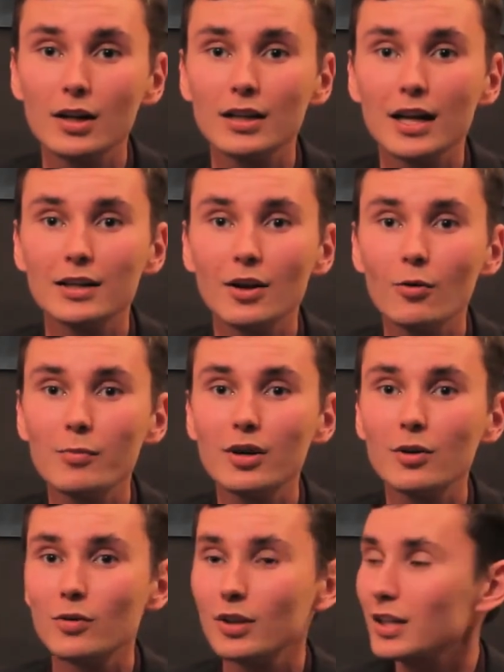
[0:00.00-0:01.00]
that
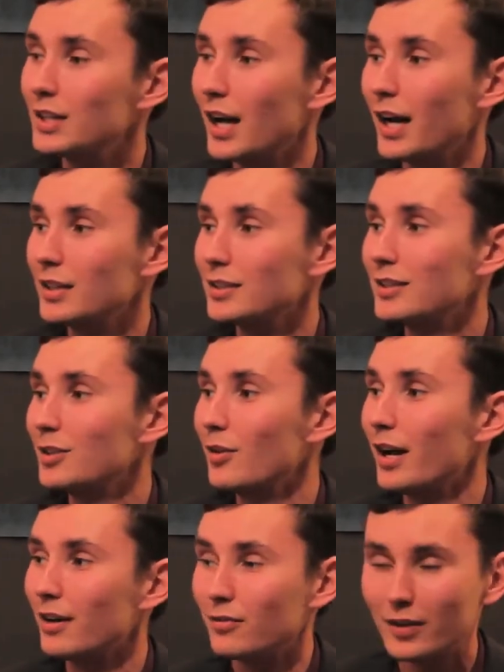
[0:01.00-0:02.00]
nobody really talks to
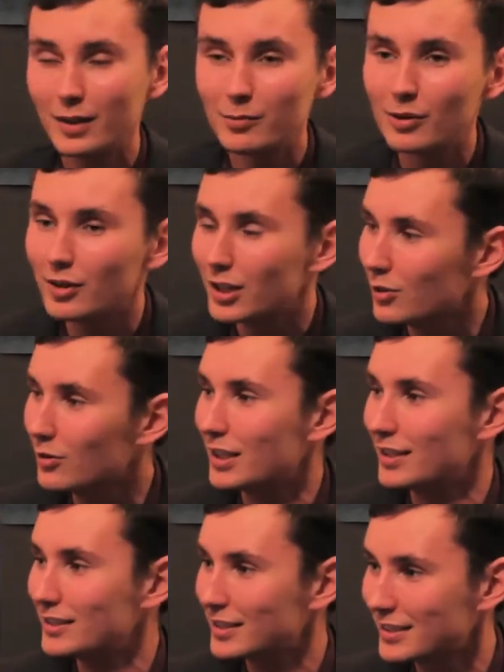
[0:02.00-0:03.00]
at family
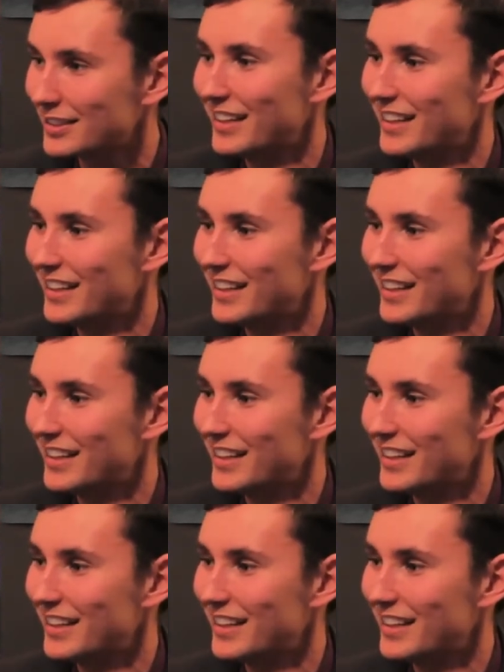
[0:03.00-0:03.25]
reunions.